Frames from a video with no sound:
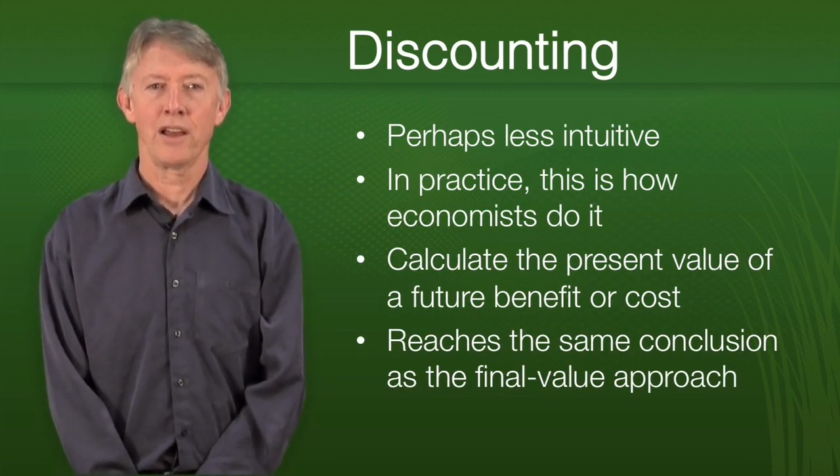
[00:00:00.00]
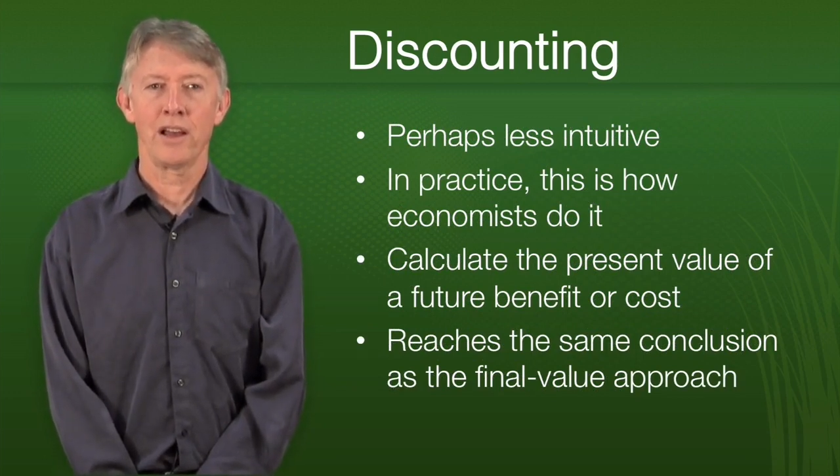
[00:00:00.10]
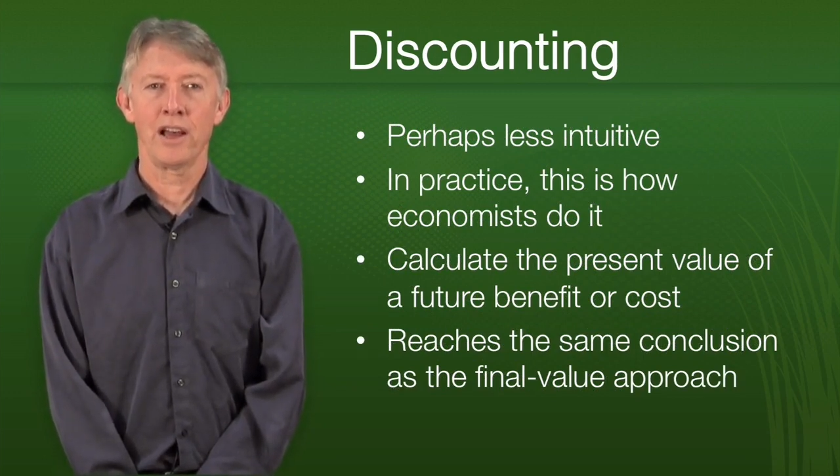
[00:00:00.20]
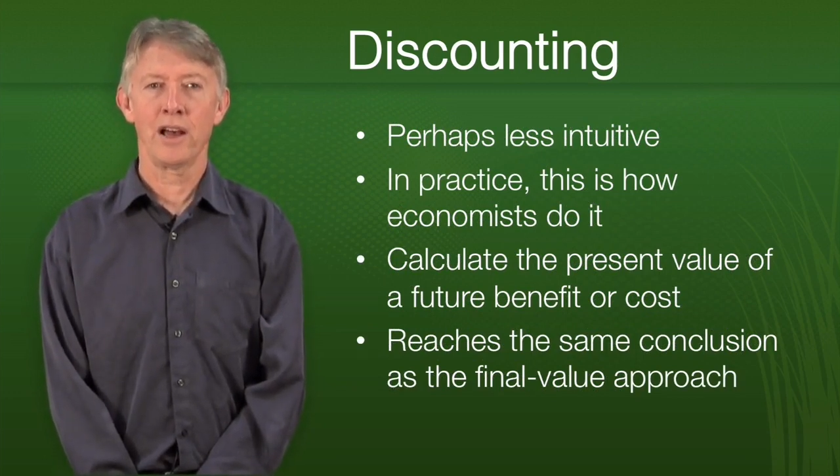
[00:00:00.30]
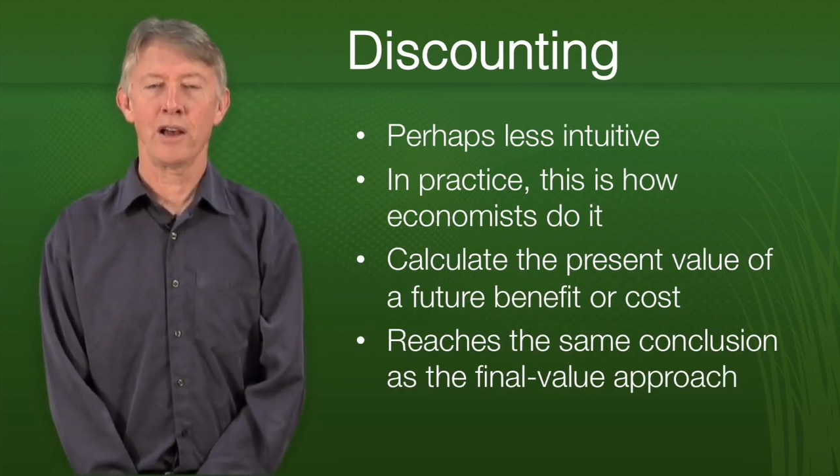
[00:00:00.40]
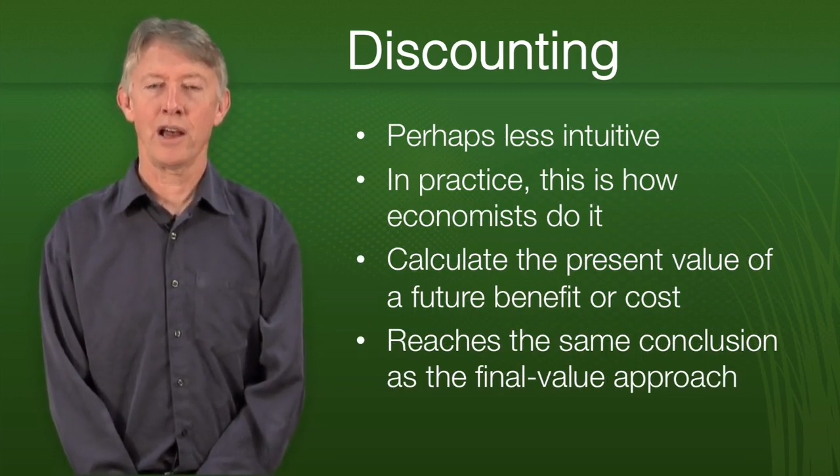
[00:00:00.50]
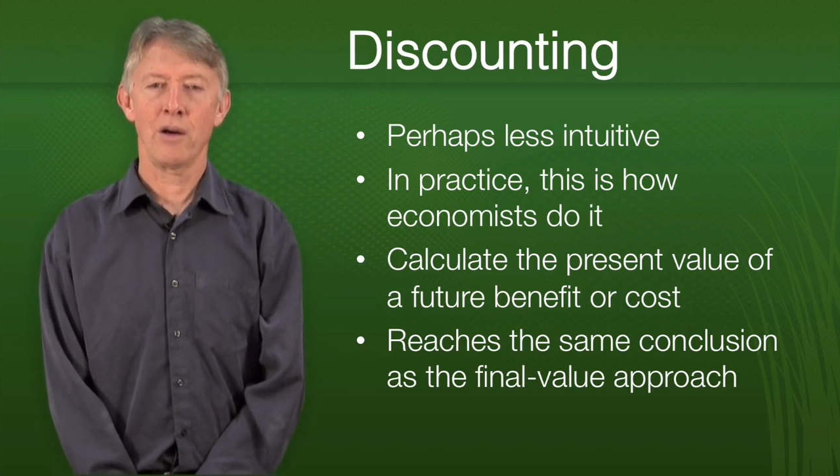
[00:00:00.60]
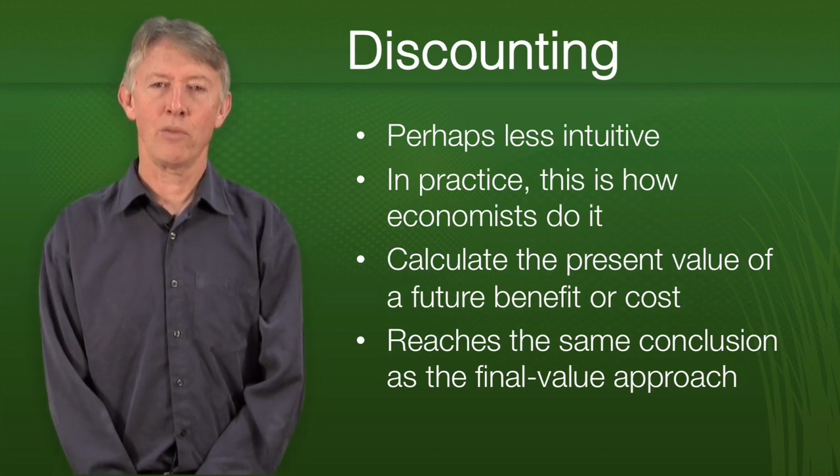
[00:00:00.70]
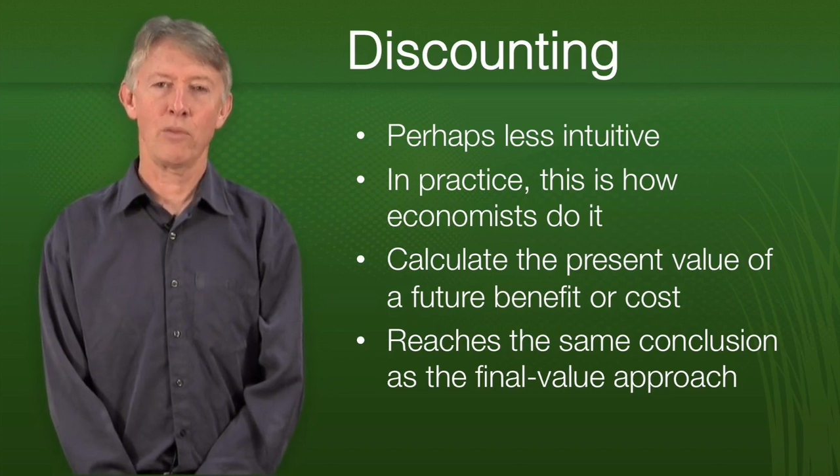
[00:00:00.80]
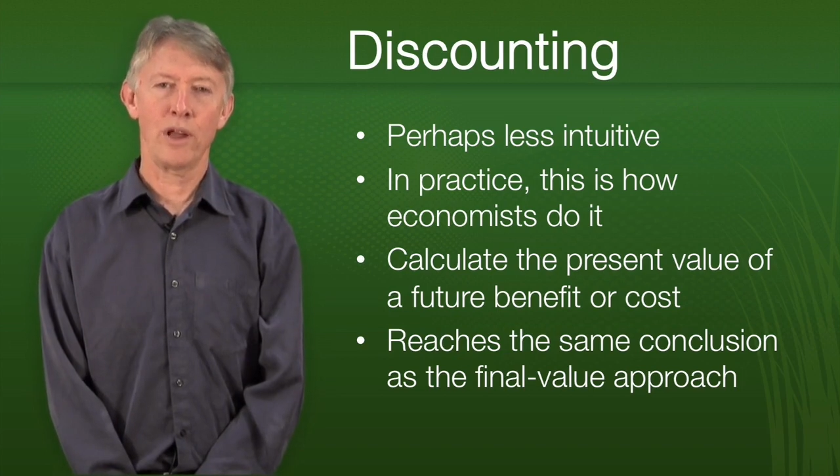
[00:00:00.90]

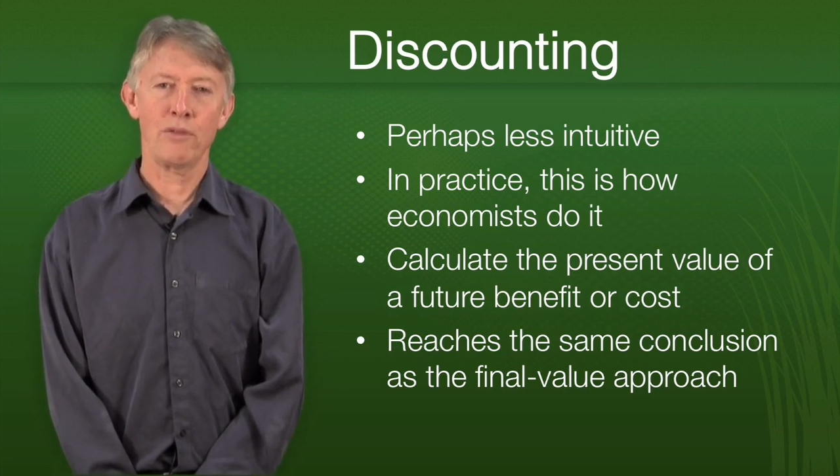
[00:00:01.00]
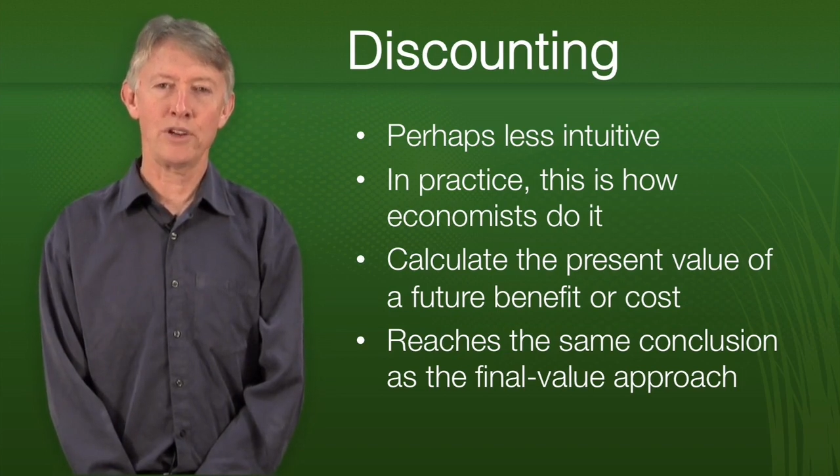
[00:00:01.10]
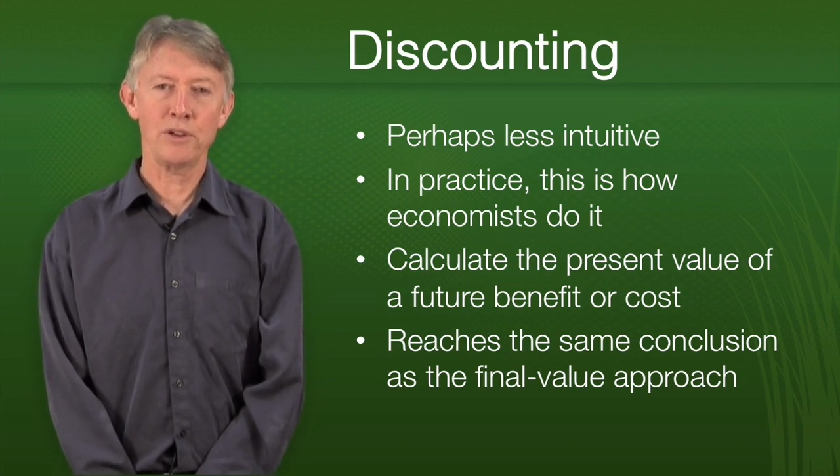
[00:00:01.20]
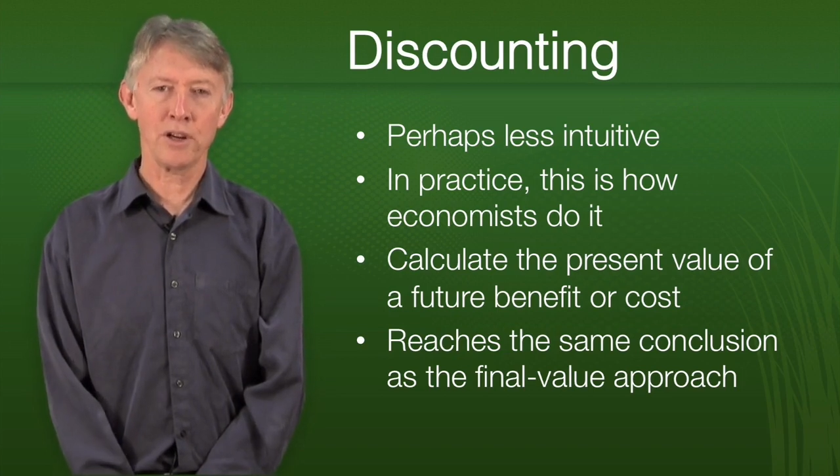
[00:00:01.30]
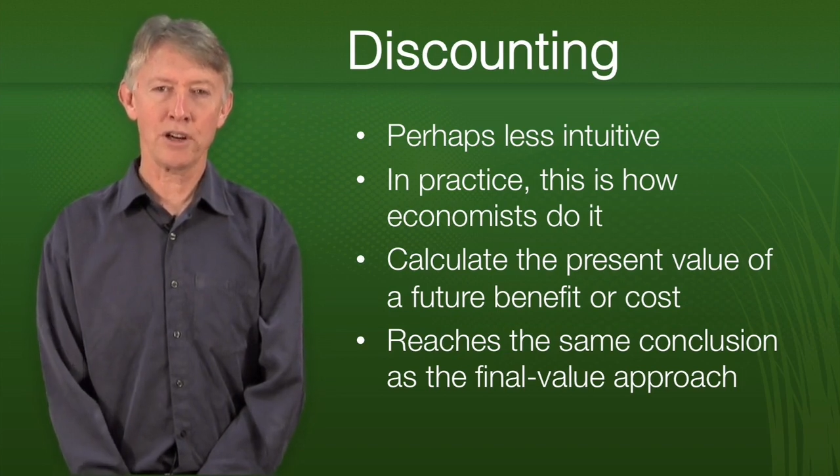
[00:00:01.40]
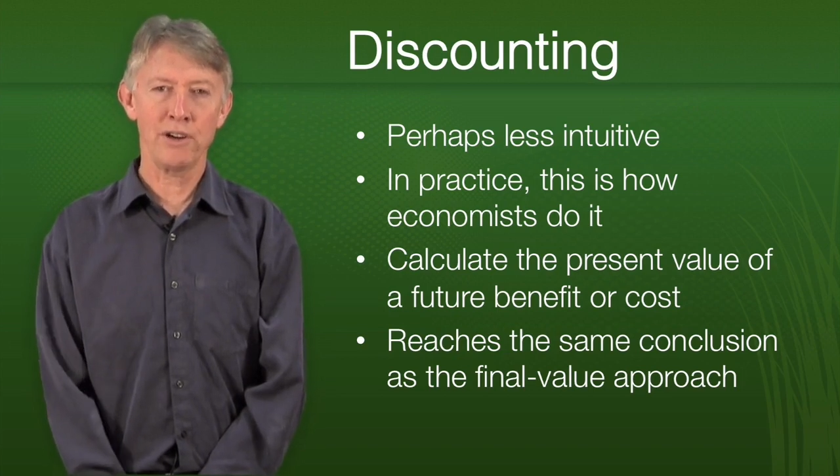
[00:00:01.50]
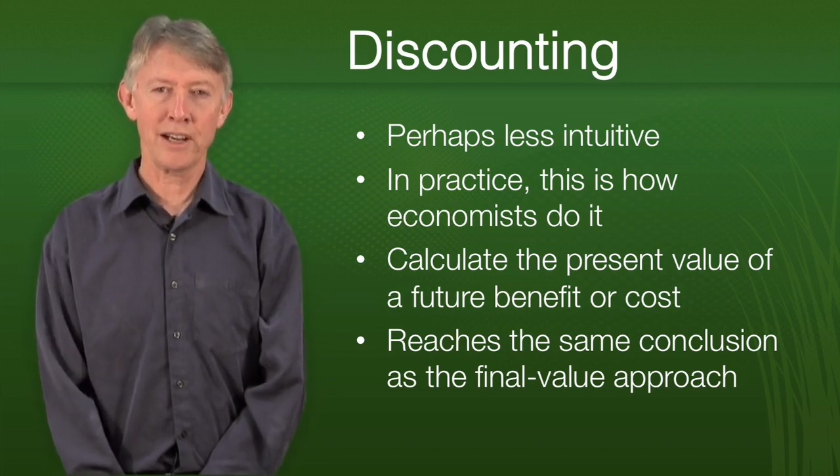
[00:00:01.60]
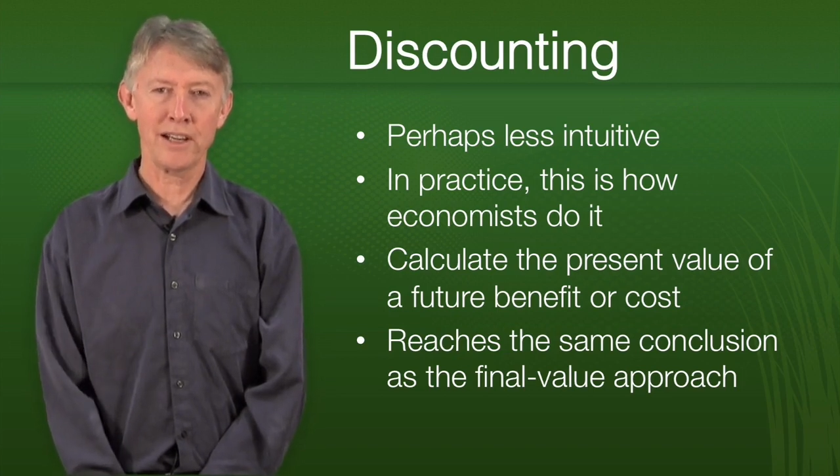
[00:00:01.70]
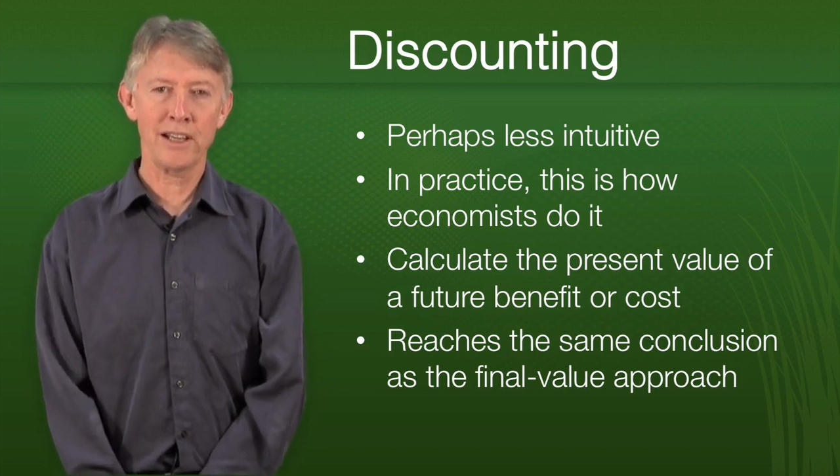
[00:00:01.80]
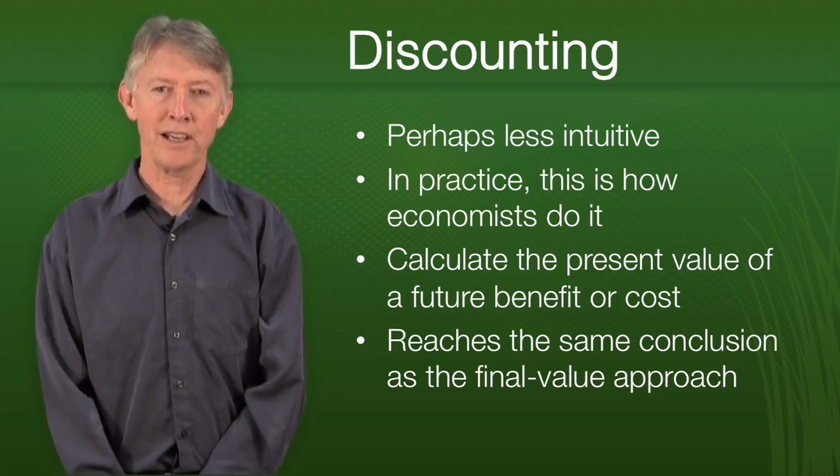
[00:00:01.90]
If we do it
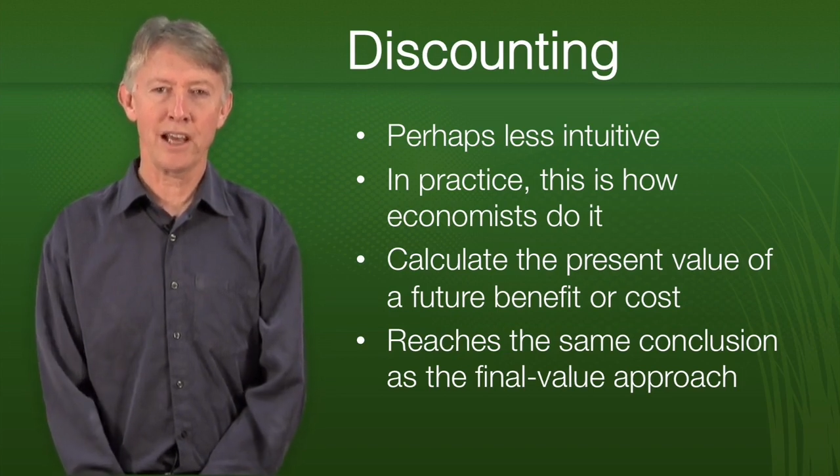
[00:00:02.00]
correctly